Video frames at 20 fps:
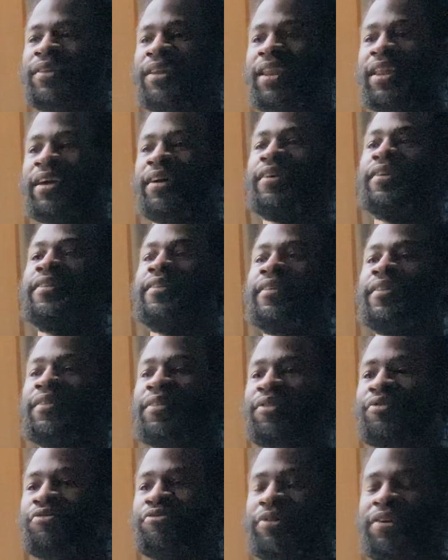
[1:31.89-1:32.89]
learn
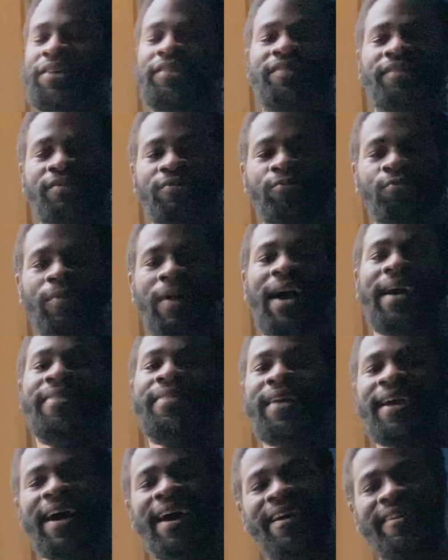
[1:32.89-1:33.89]
the reason why
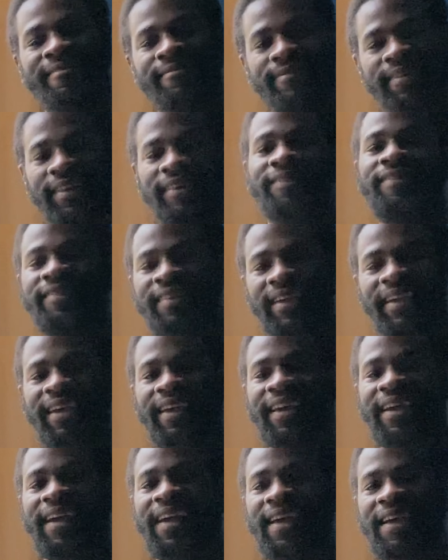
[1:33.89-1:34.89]
they are
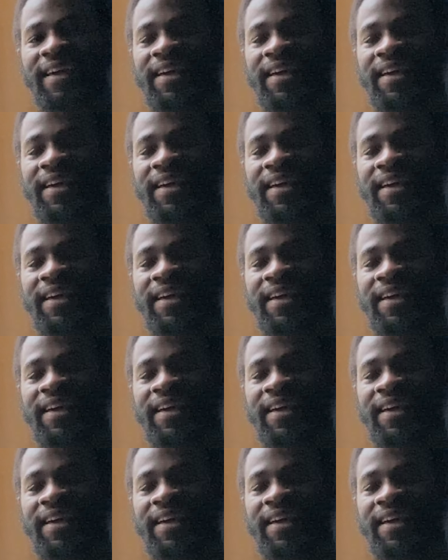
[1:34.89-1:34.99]
venting